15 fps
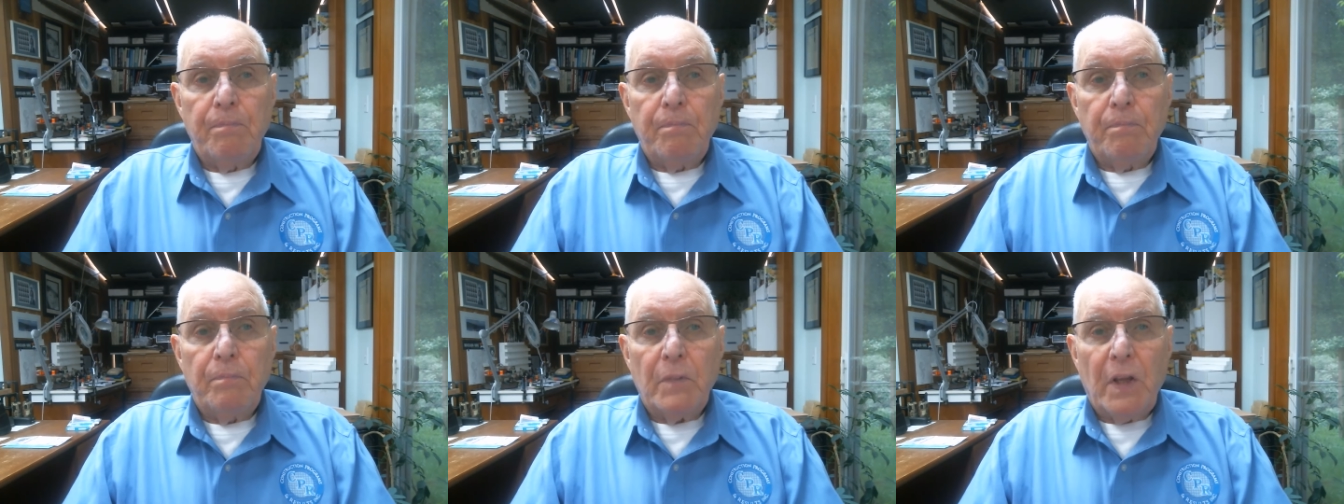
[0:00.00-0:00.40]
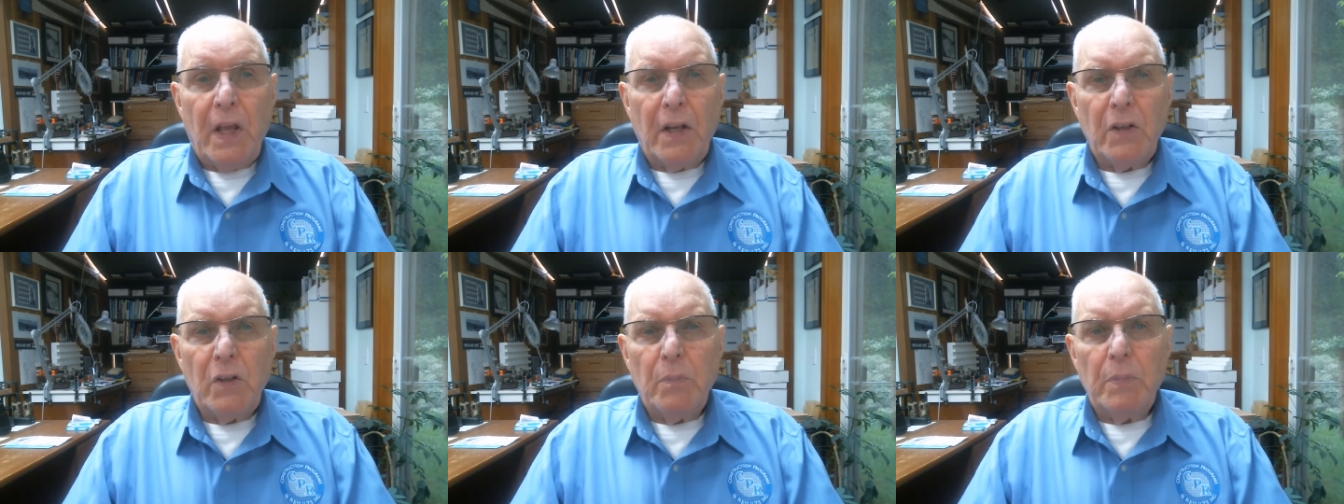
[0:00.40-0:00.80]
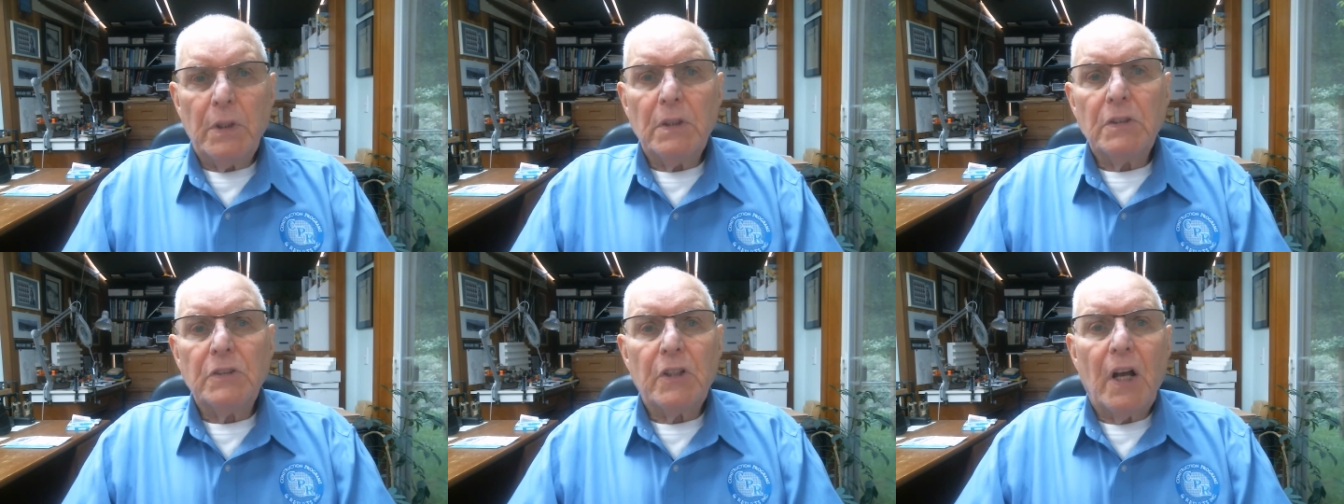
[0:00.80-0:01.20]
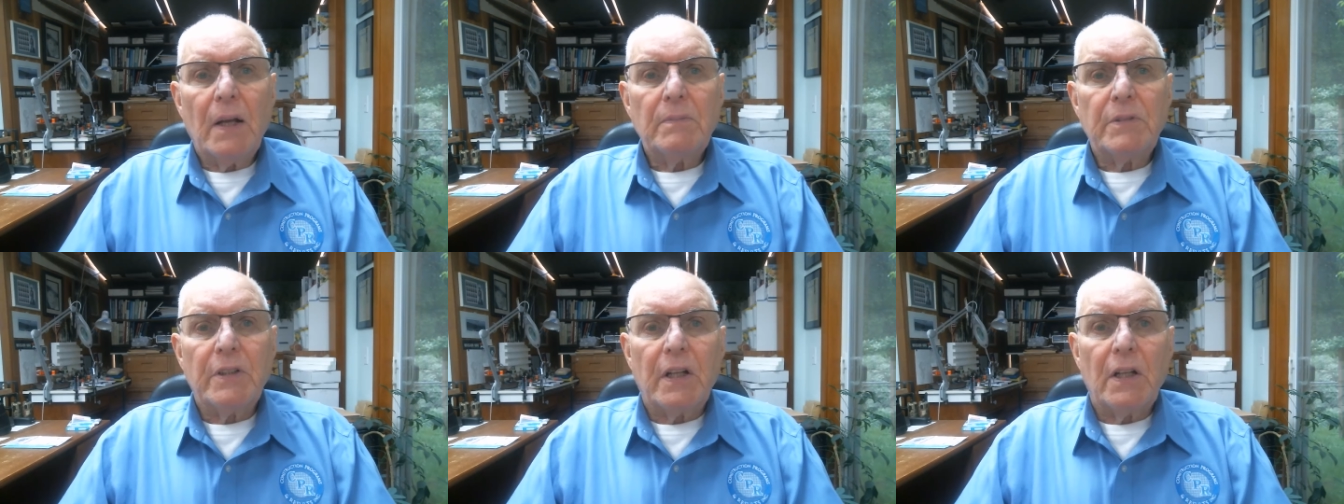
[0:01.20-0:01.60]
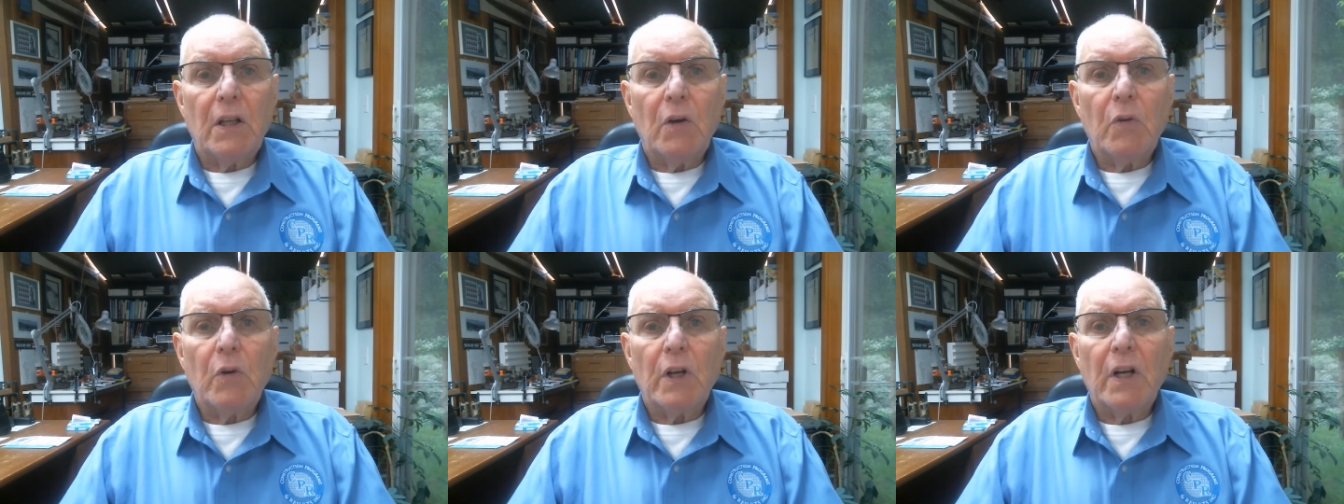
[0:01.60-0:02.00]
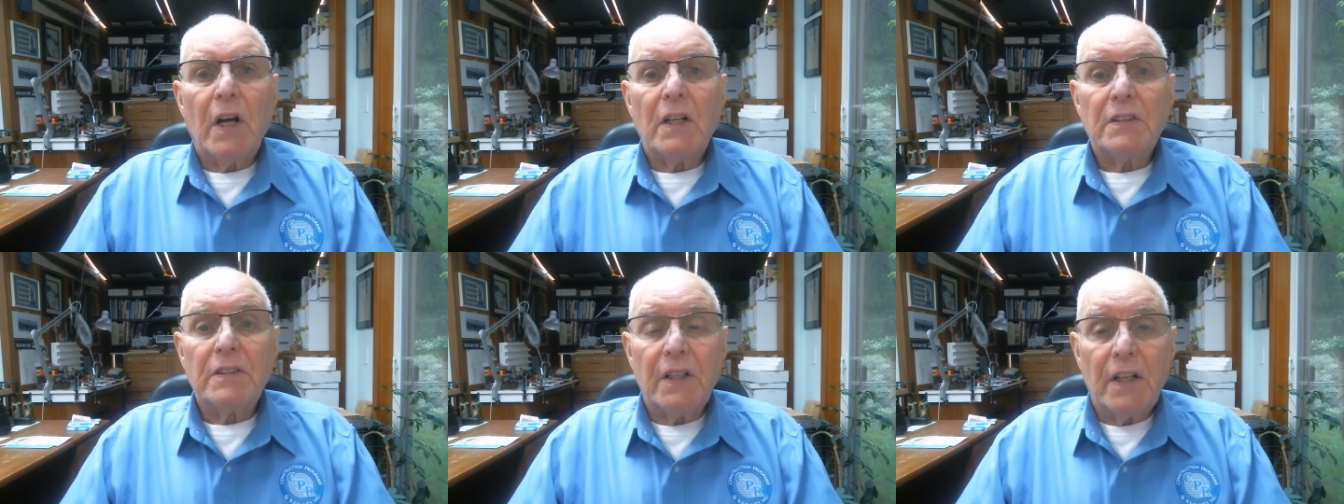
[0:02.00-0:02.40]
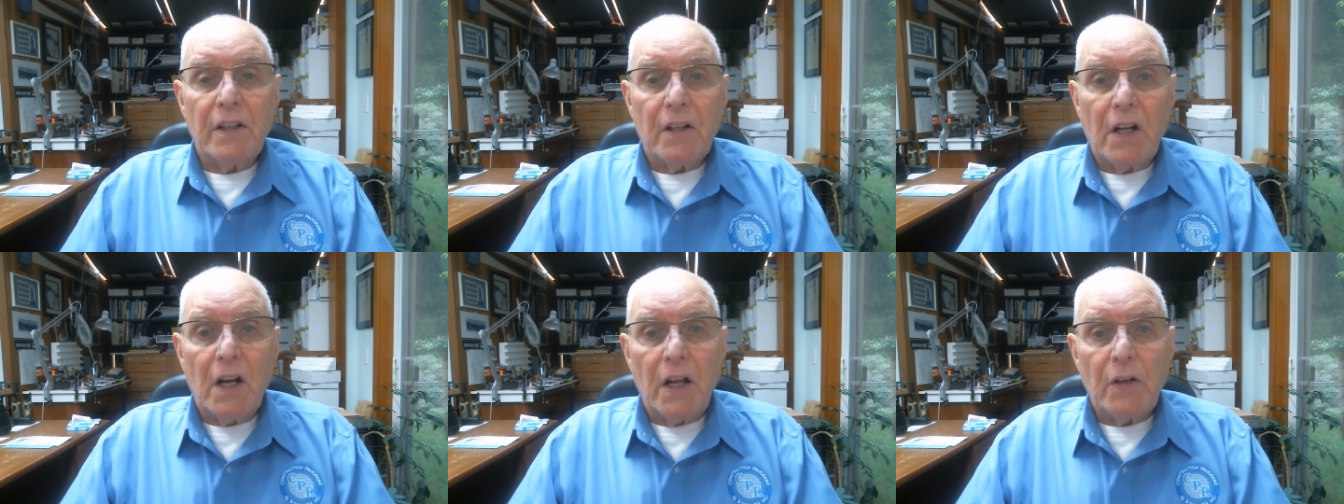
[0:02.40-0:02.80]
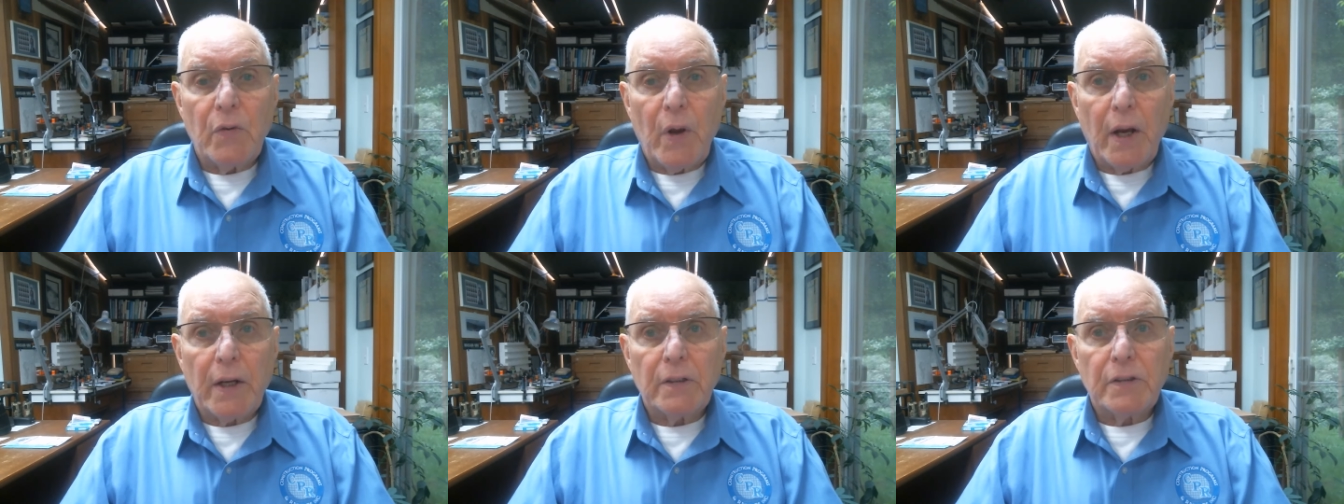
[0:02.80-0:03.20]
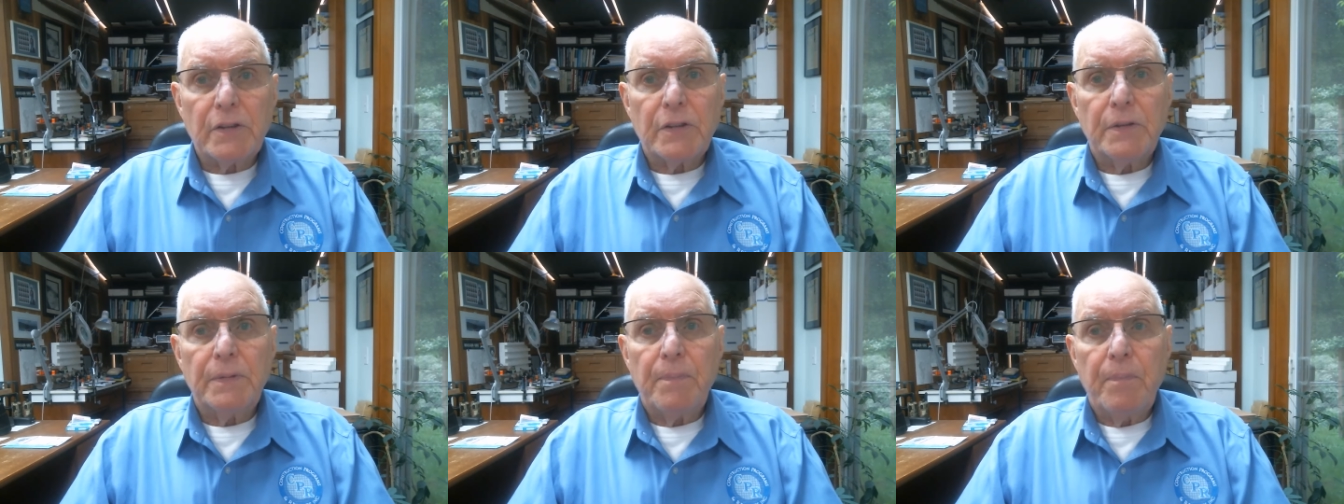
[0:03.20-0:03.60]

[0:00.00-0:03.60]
Can you build jobs at a lower cost than other contractors?